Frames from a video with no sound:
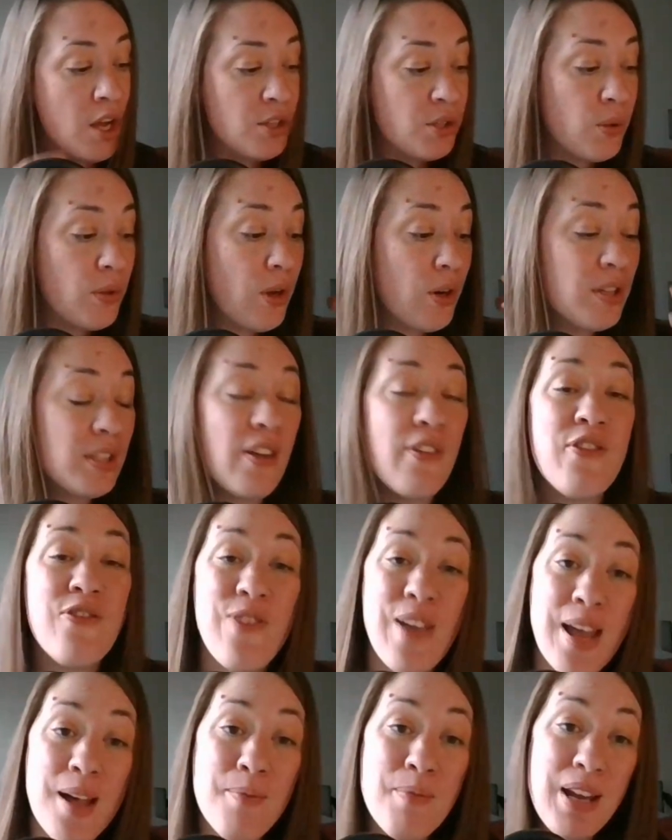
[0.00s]
So there is a
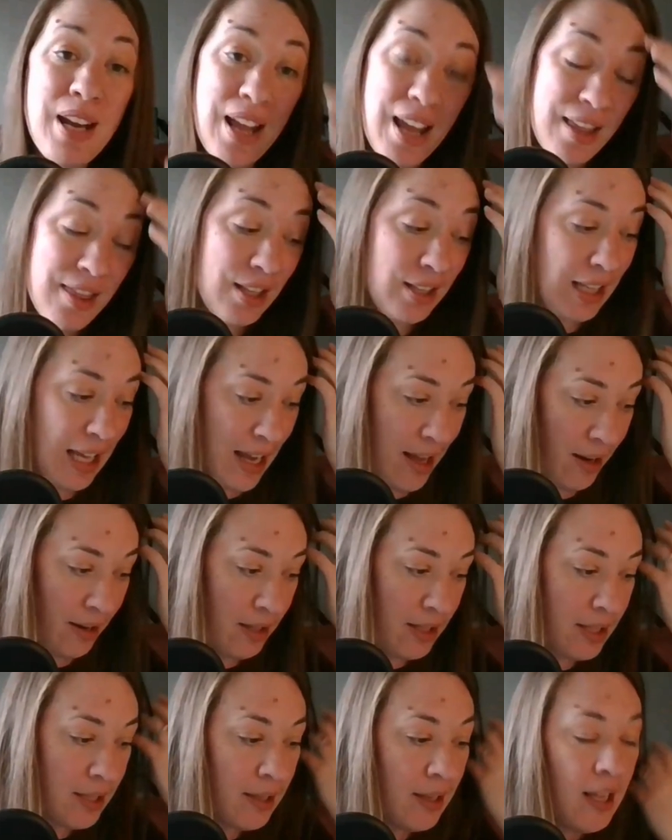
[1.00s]
famine in the
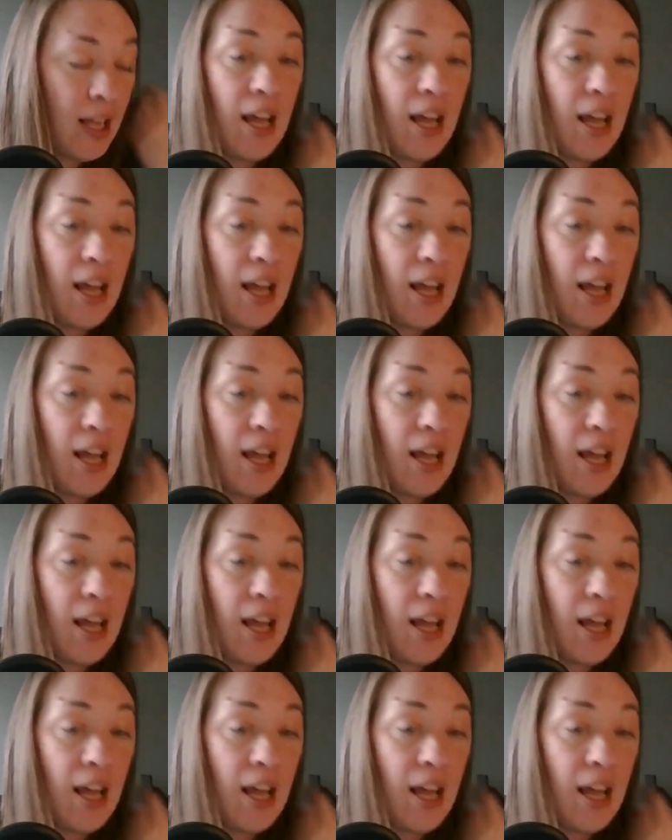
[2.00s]
land.